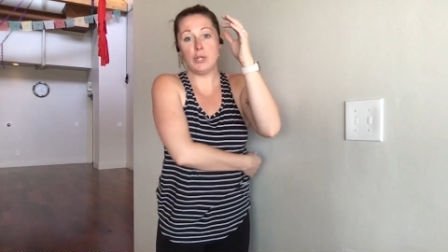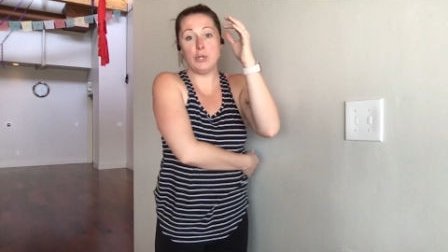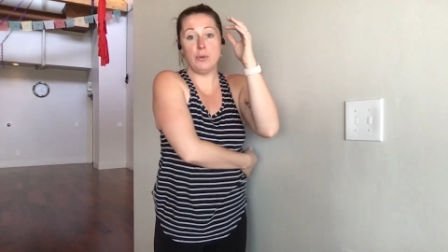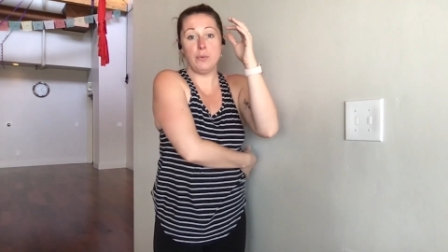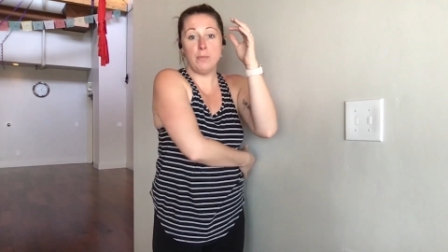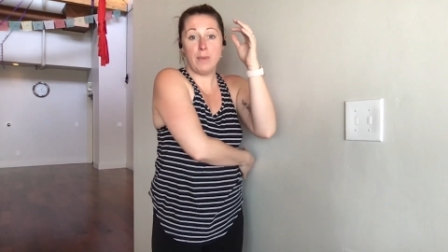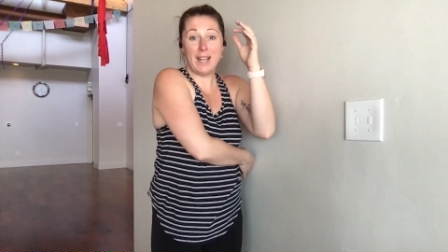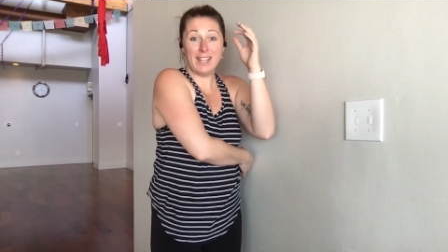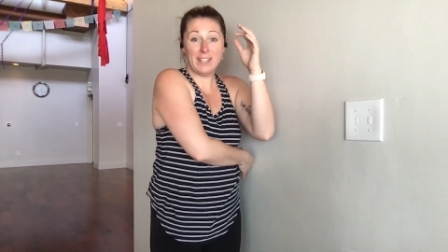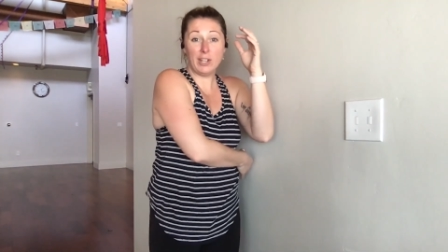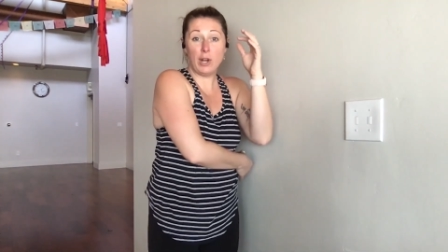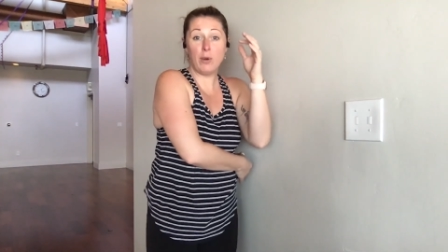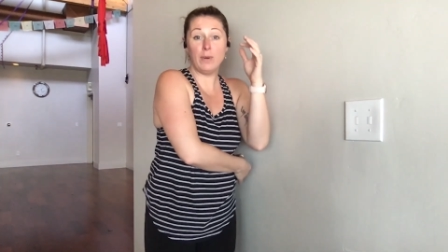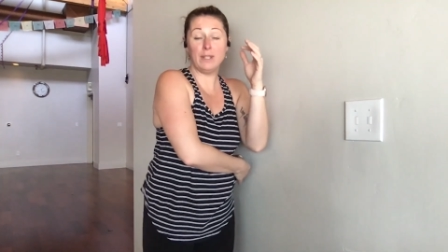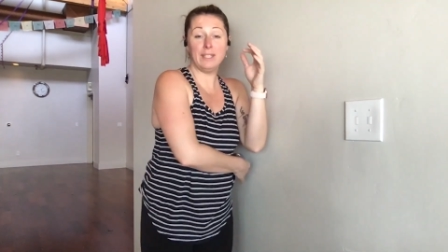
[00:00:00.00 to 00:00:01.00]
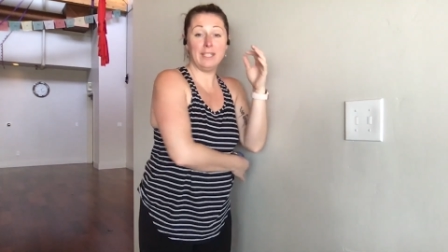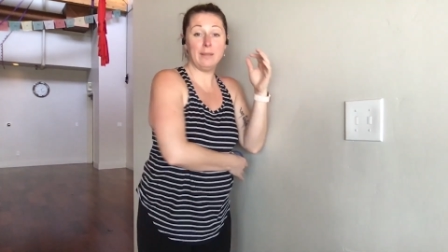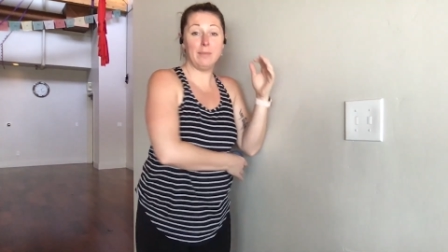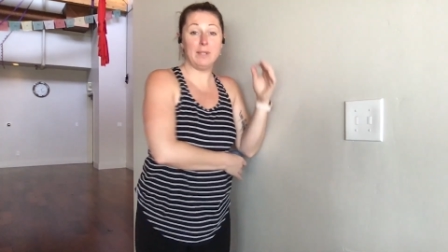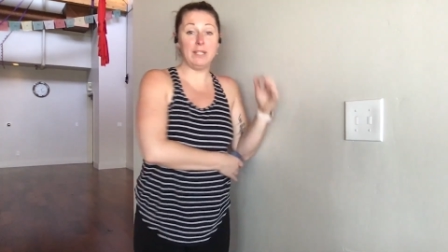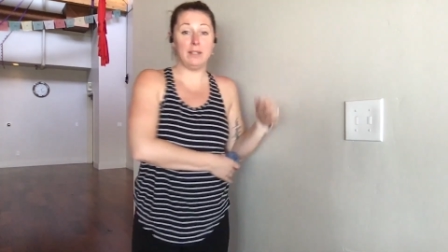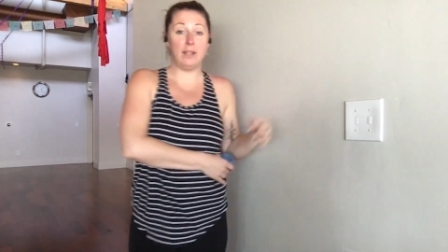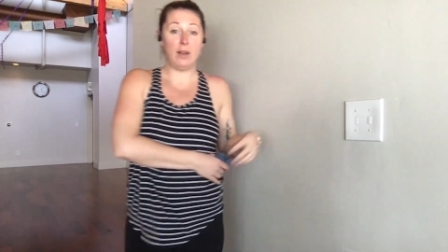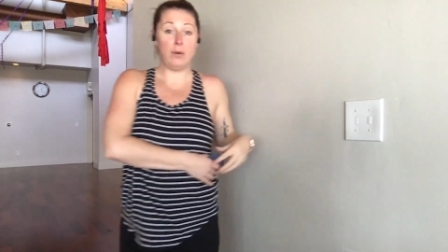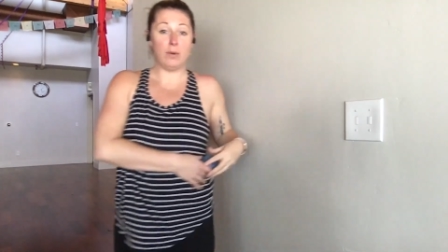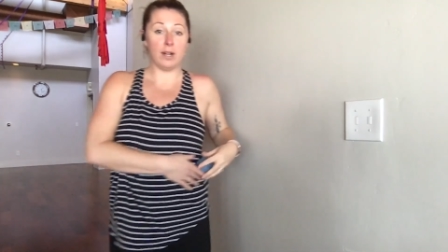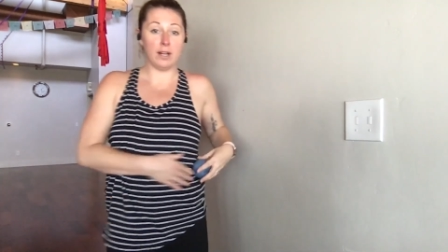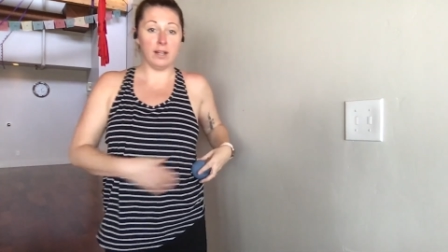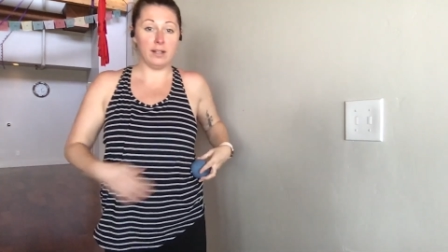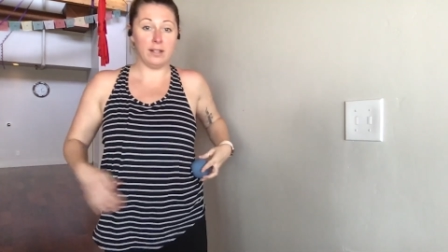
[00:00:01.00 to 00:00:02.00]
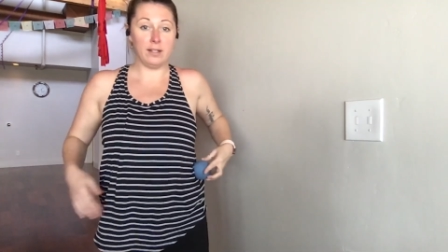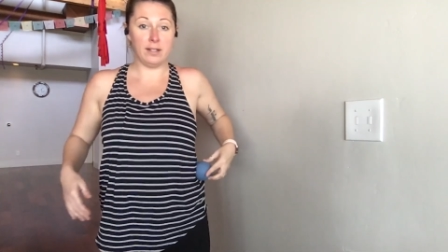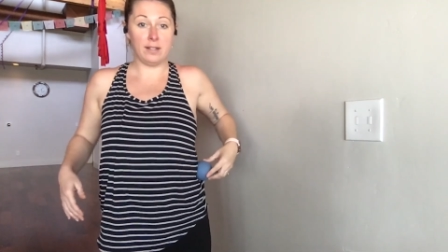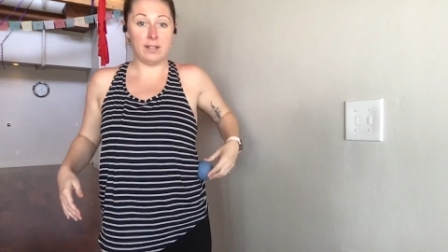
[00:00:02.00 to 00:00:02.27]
You might go a little bit lower